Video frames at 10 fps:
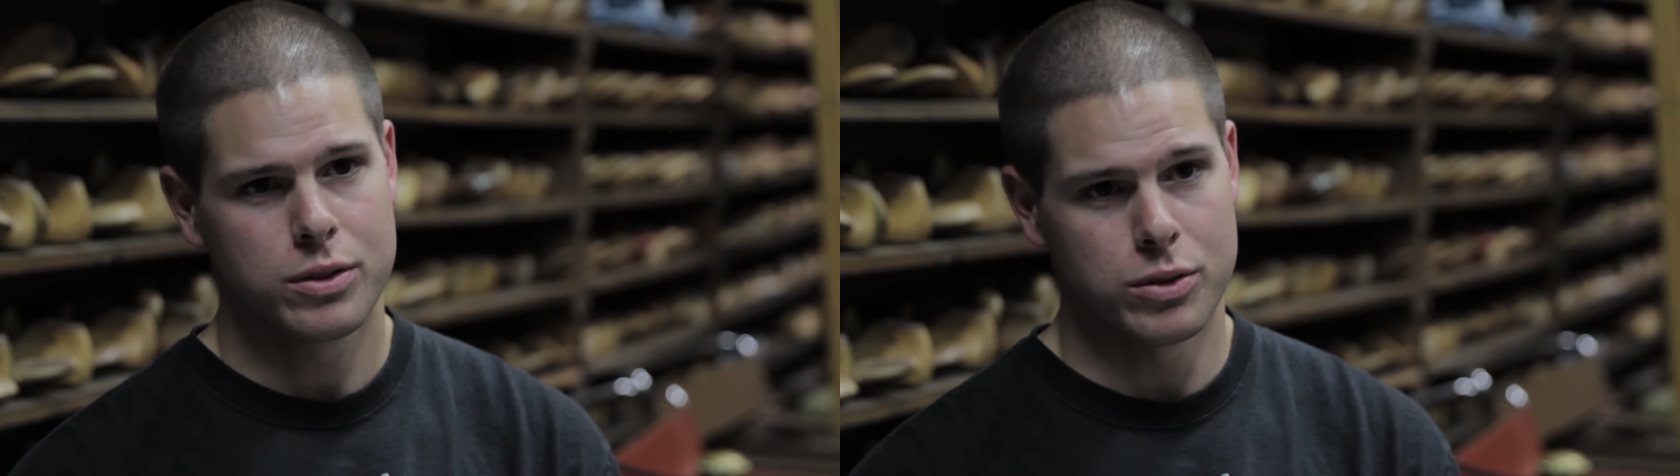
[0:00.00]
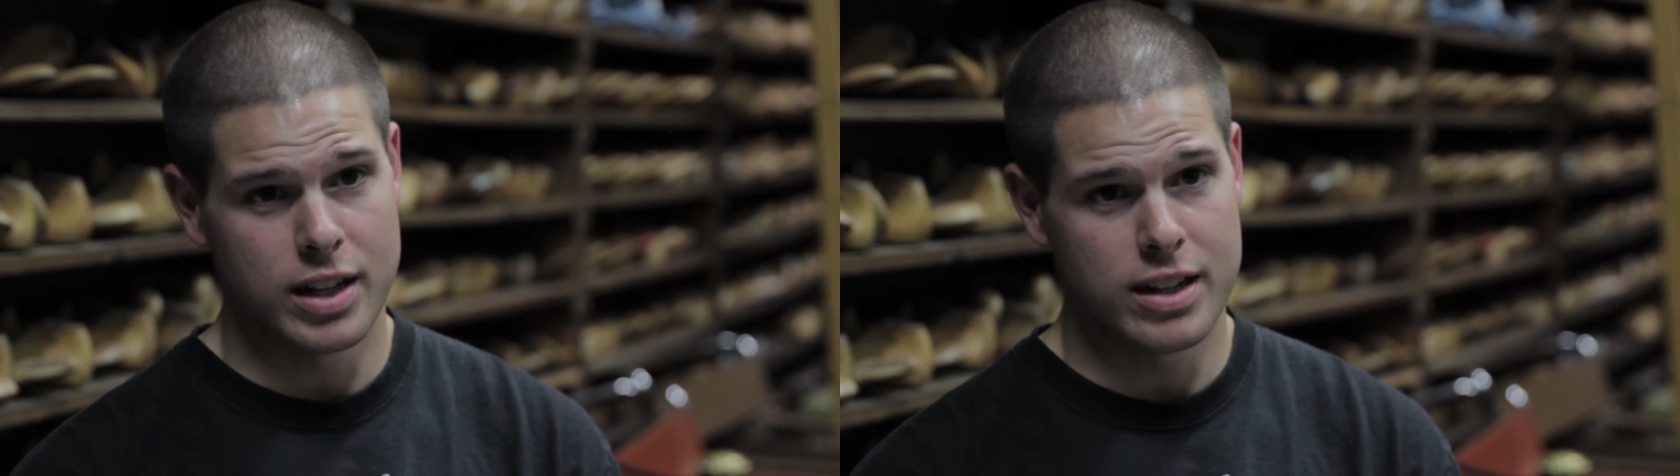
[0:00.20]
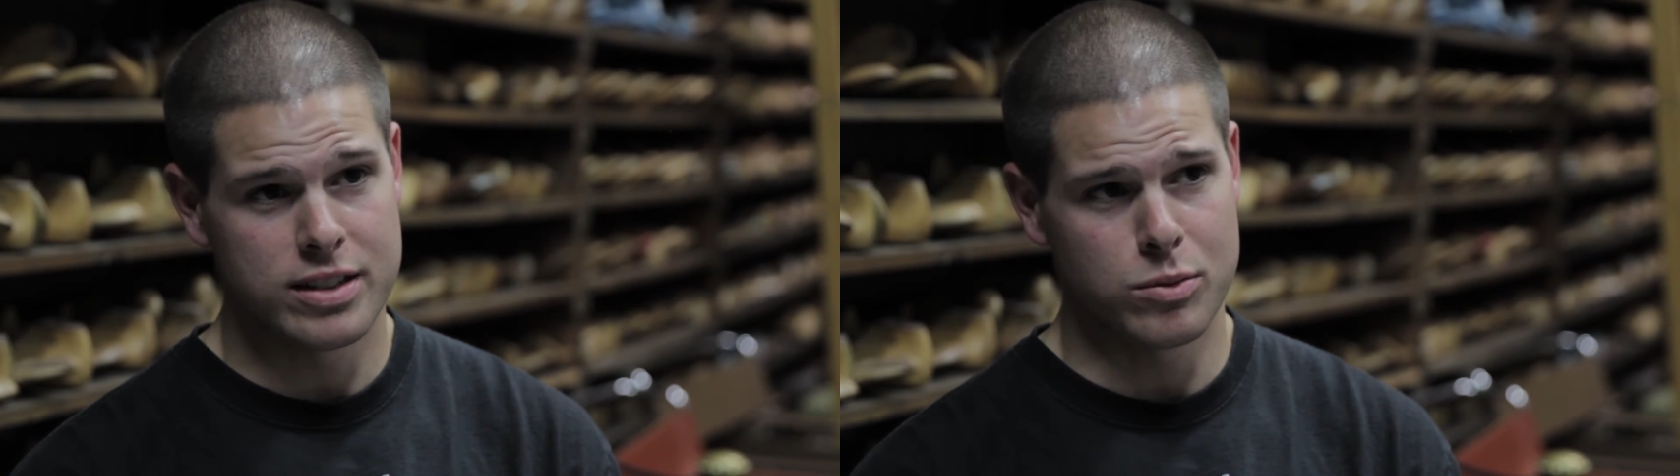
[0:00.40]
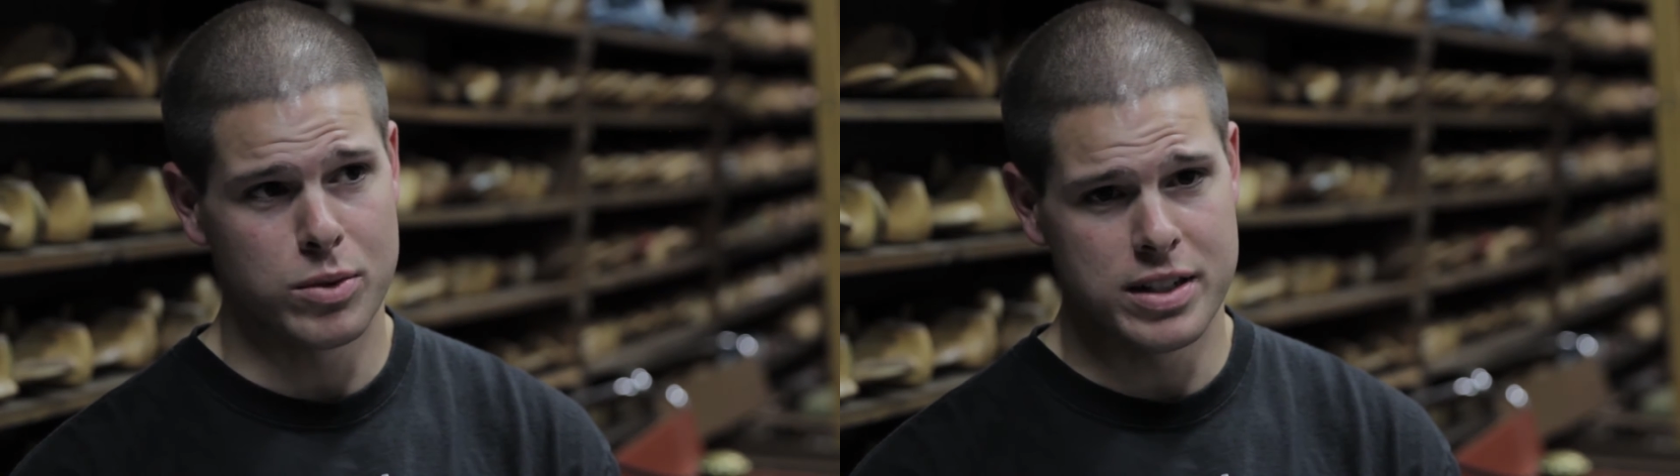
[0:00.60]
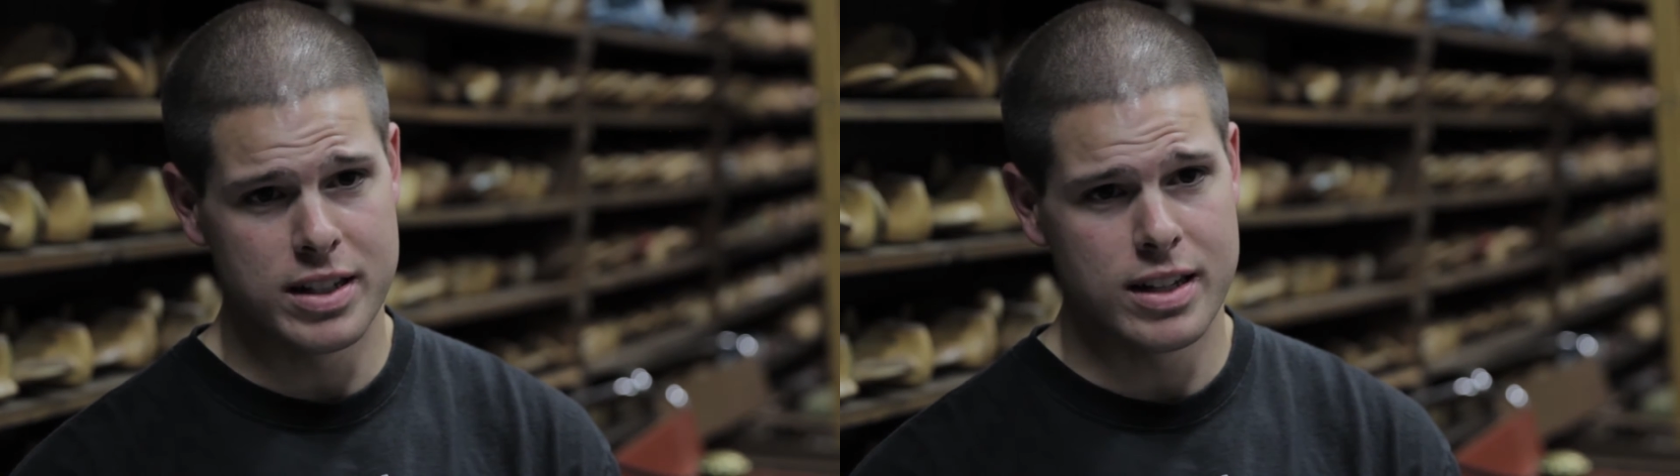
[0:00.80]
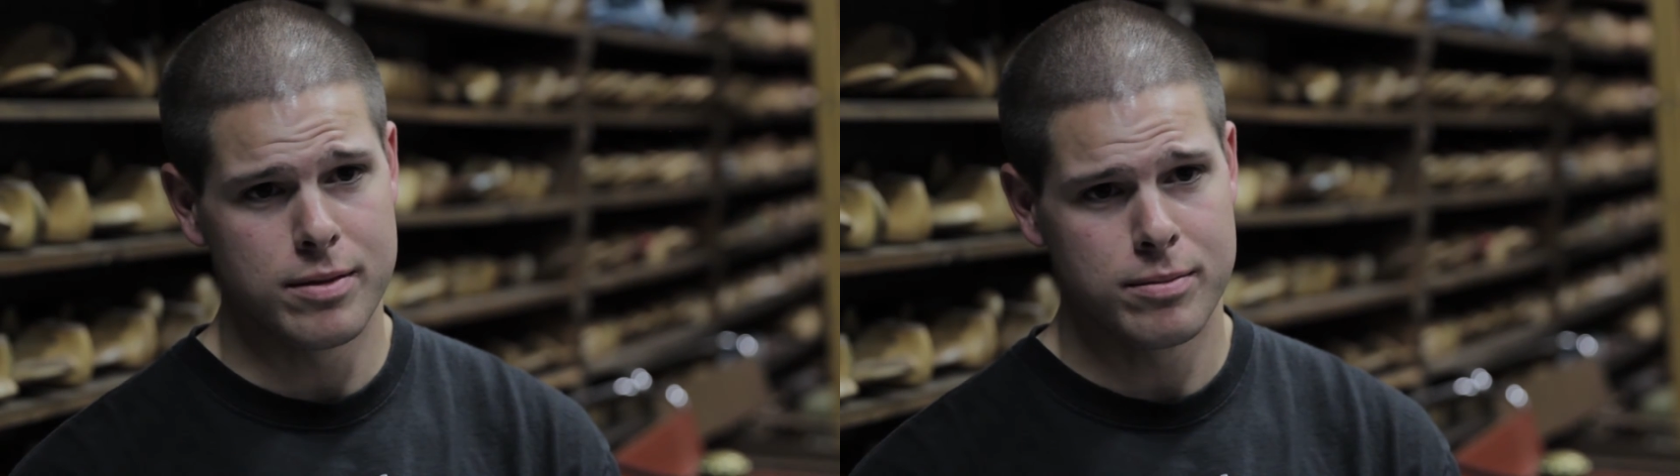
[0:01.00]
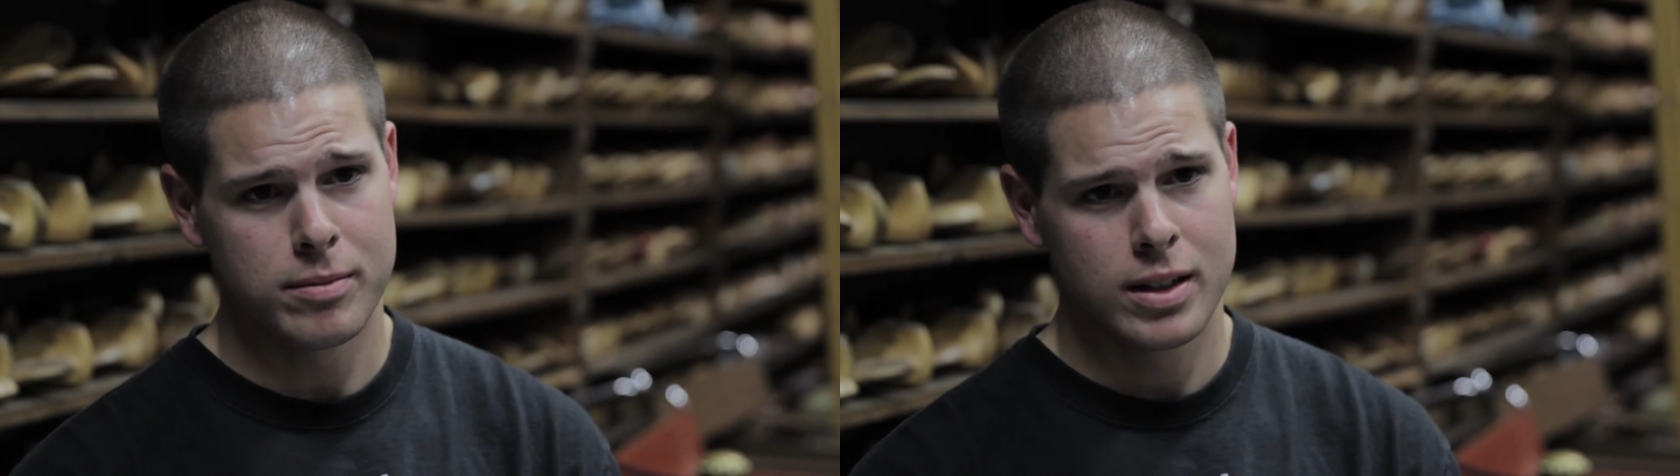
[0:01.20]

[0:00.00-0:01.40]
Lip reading: 3 days. And we did,